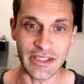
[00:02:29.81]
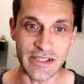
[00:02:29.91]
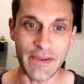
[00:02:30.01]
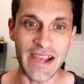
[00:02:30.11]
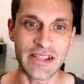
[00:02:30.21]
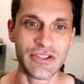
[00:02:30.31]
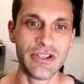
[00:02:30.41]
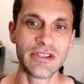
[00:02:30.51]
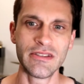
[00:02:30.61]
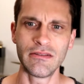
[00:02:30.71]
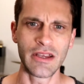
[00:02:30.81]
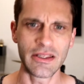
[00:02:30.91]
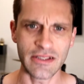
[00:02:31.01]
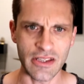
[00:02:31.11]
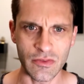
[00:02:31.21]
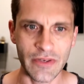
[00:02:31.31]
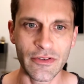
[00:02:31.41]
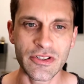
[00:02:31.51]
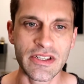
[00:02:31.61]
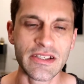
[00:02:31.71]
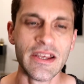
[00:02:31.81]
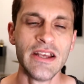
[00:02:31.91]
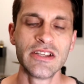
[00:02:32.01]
these passages and three verses.